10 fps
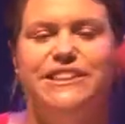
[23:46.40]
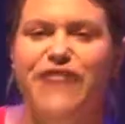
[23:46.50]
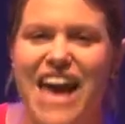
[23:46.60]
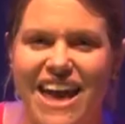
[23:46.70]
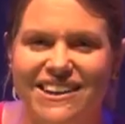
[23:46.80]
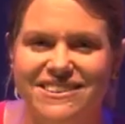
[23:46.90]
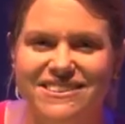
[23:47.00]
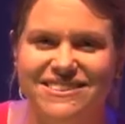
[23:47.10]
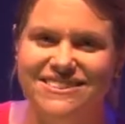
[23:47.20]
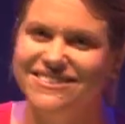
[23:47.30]
a fan.
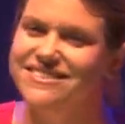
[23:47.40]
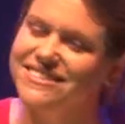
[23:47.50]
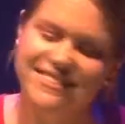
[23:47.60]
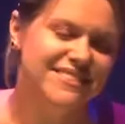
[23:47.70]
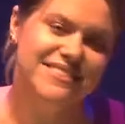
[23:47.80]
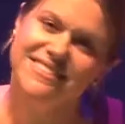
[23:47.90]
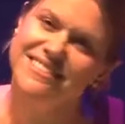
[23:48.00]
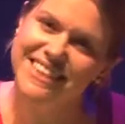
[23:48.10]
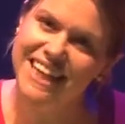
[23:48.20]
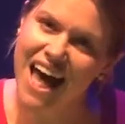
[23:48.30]

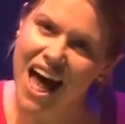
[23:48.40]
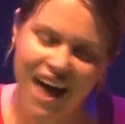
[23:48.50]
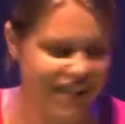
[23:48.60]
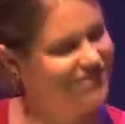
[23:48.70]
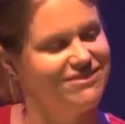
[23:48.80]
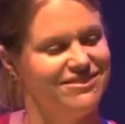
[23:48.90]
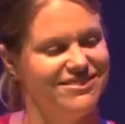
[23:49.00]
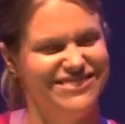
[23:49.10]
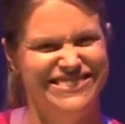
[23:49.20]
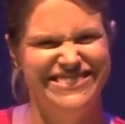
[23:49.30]

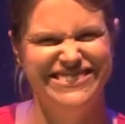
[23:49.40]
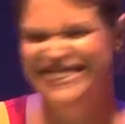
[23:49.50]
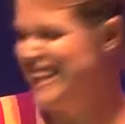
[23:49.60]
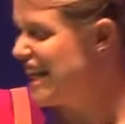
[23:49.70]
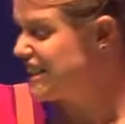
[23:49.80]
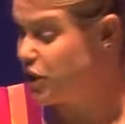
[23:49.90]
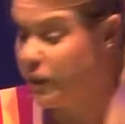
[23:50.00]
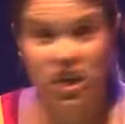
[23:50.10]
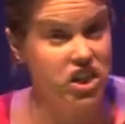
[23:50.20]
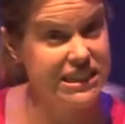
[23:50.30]
Ta-da! So
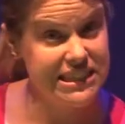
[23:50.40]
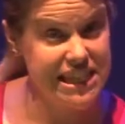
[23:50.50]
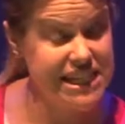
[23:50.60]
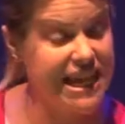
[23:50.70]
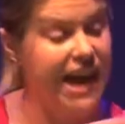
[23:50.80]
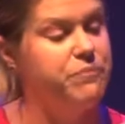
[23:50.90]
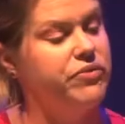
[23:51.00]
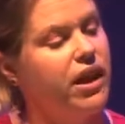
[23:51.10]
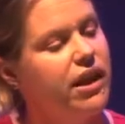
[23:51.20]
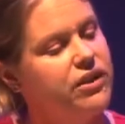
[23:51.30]
we're going to use the sticky tape
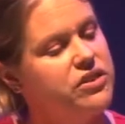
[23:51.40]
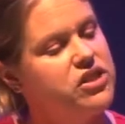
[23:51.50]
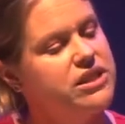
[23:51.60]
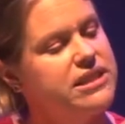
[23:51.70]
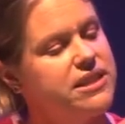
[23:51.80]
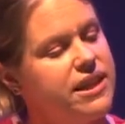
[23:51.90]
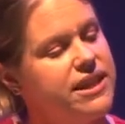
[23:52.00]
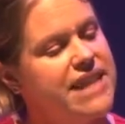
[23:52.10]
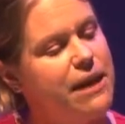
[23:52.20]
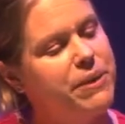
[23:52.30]
to just
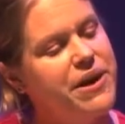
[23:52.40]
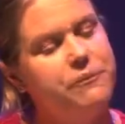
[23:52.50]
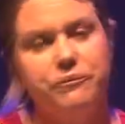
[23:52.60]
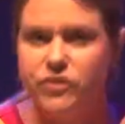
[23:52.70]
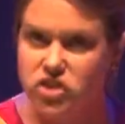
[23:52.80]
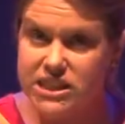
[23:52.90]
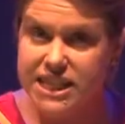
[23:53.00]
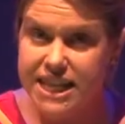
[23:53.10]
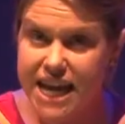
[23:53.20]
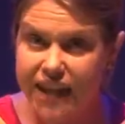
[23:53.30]
tape it just
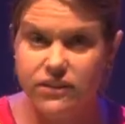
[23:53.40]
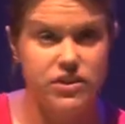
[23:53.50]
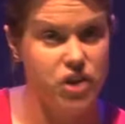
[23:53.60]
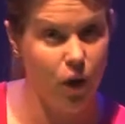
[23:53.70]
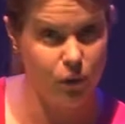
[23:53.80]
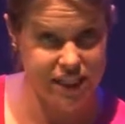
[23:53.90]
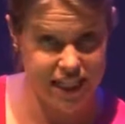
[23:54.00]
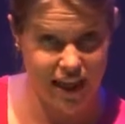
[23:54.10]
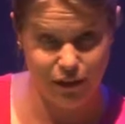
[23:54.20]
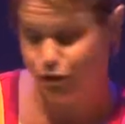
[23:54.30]
at the end to hold it
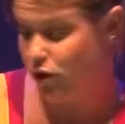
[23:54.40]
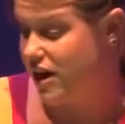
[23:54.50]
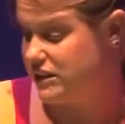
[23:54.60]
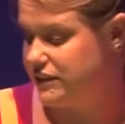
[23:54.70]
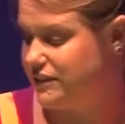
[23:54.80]
together for us.